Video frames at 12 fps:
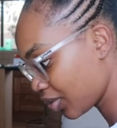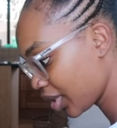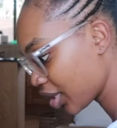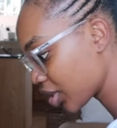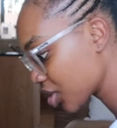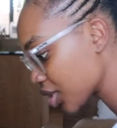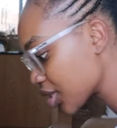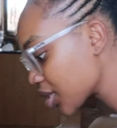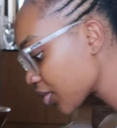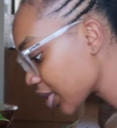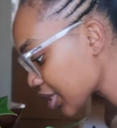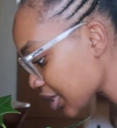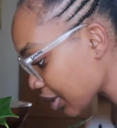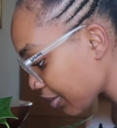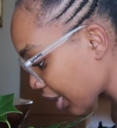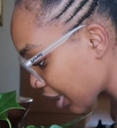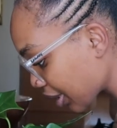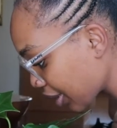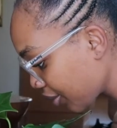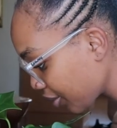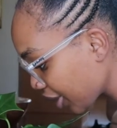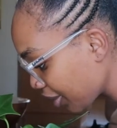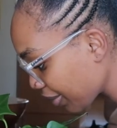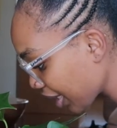We are just doing some
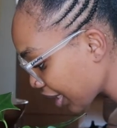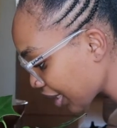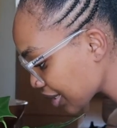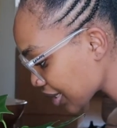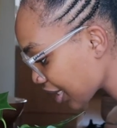low-key maintenance.